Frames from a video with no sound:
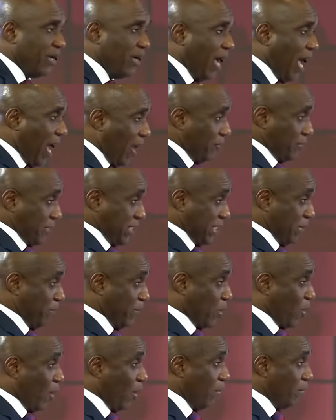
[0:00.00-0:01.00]
How did he
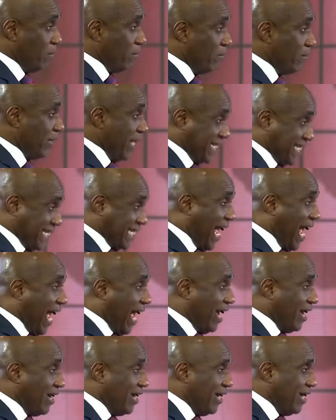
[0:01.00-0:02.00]
become a
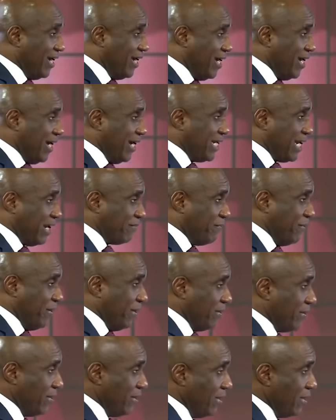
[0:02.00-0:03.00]
star in that
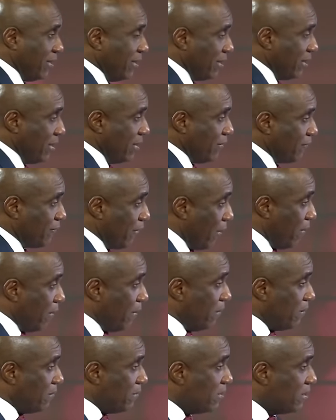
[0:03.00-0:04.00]
field?
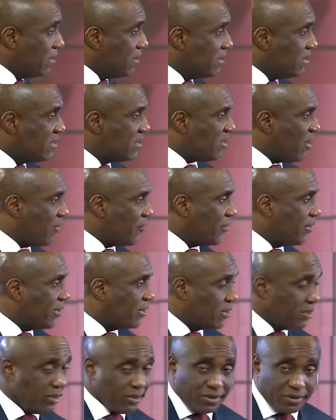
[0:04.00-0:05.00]
From nothing.
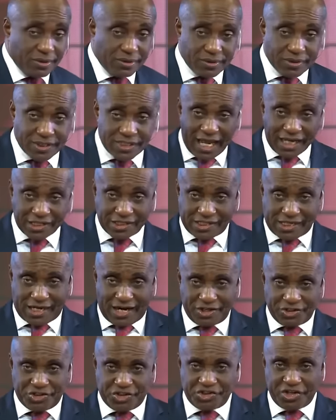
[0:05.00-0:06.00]
That
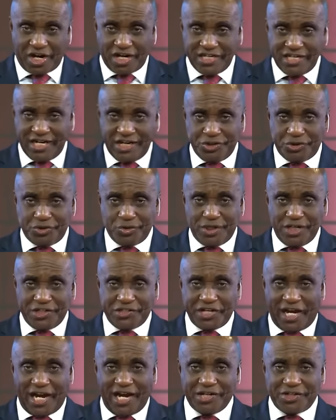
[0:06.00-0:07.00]
can challenge you. The
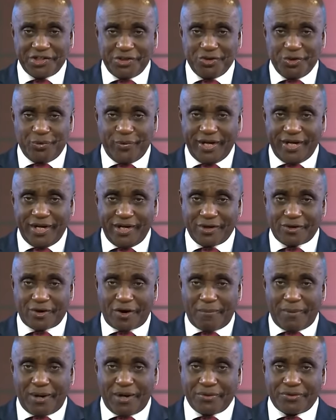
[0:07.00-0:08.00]
giant in you will
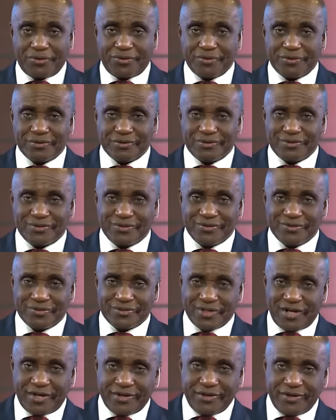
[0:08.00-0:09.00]
come out.
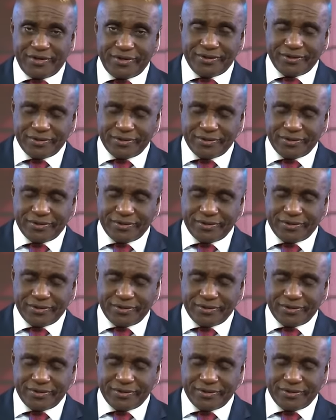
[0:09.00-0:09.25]
So here.